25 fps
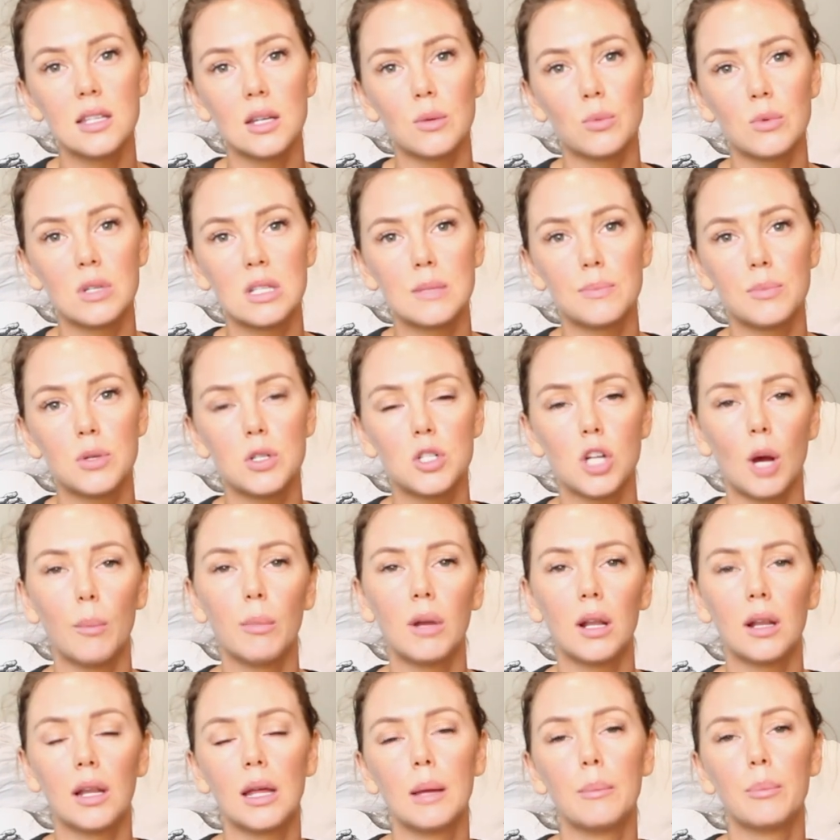It was
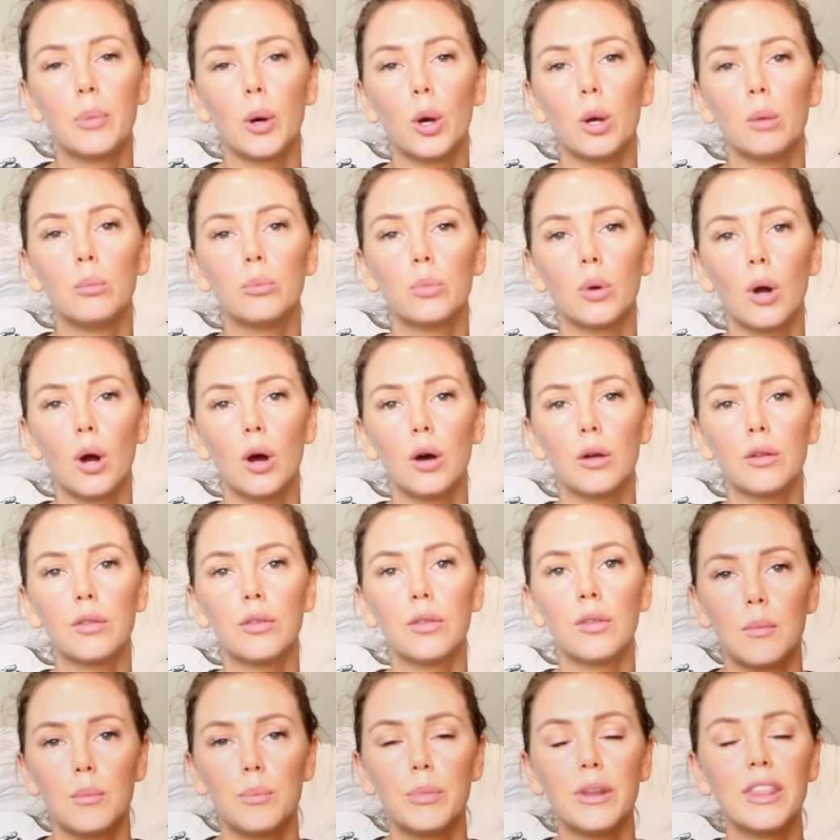predominantly bone
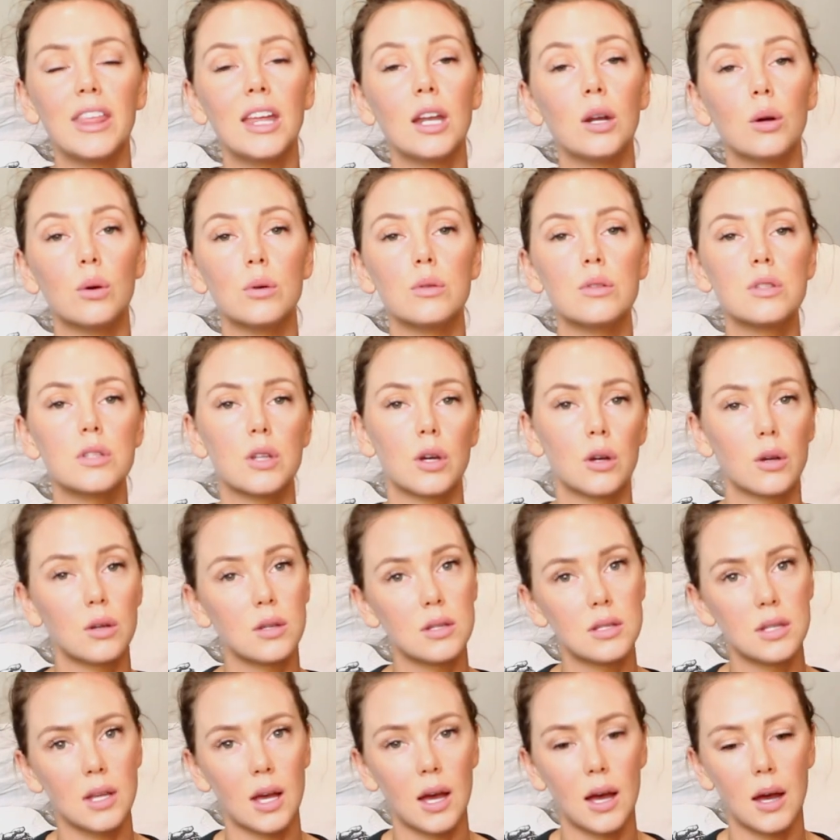broth, but then also
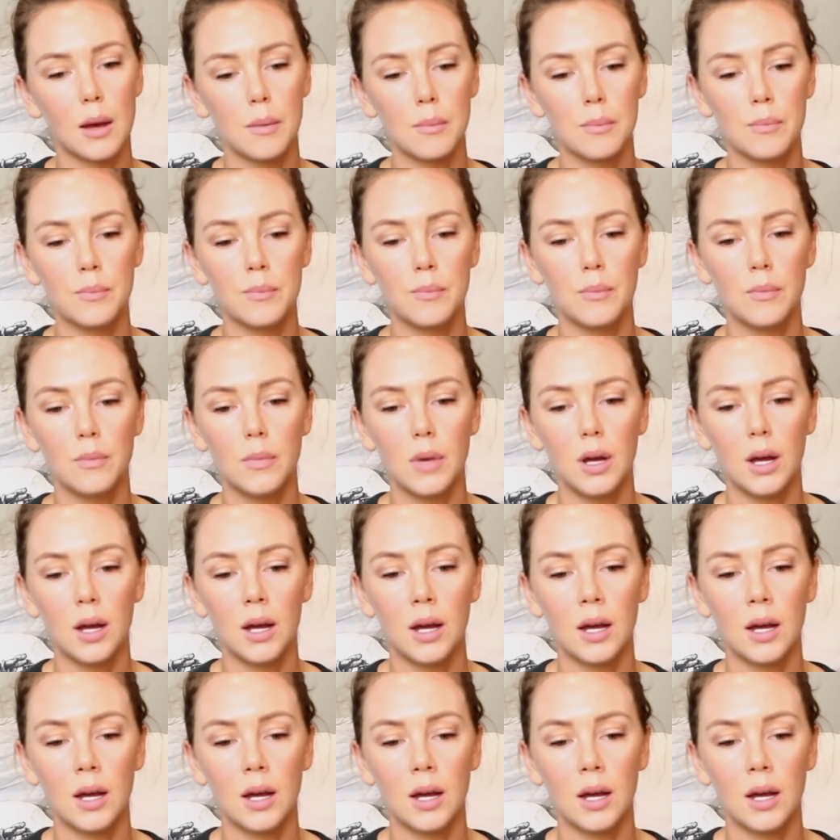some